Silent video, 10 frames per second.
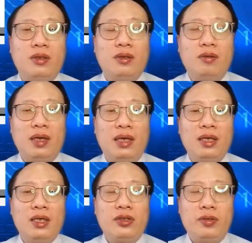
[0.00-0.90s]
right?
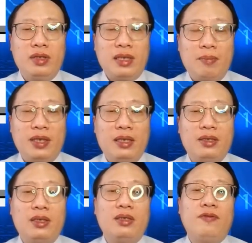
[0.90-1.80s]
So in some
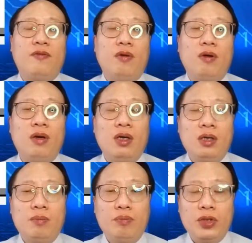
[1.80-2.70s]
cases, for
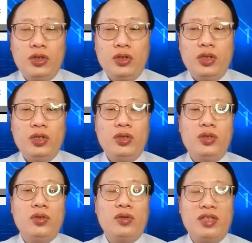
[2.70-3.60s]

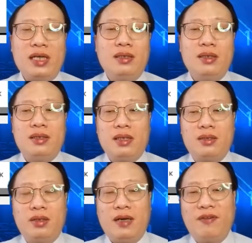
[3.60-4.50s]
machines or sensors does
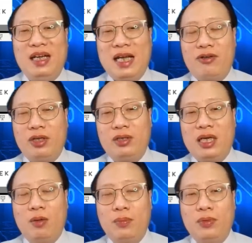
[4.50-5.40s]
not have electrical
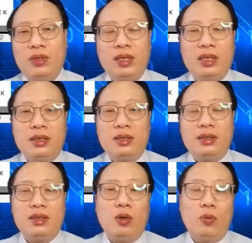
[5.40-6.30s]
output, this
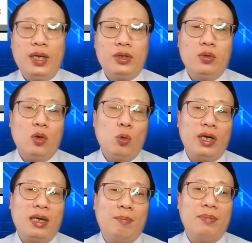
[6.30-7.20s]
is a way to
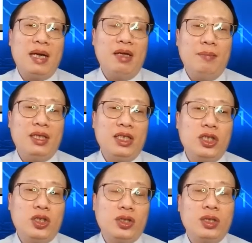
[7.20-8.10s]
overcome that
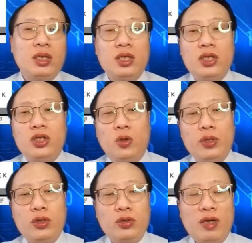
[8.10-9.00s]
limitation. So
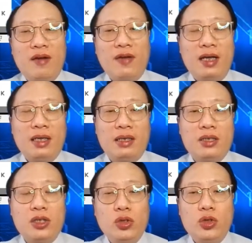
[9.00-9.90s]
we also have another
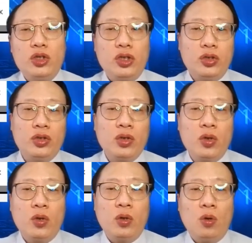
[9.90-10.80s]
solution
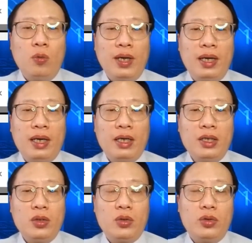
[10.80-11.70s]
where
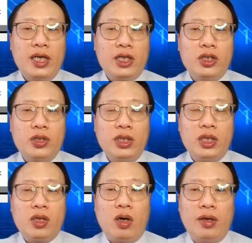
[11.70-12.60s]
you could
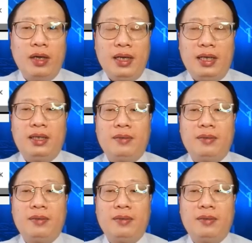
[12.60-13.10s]
actually connect,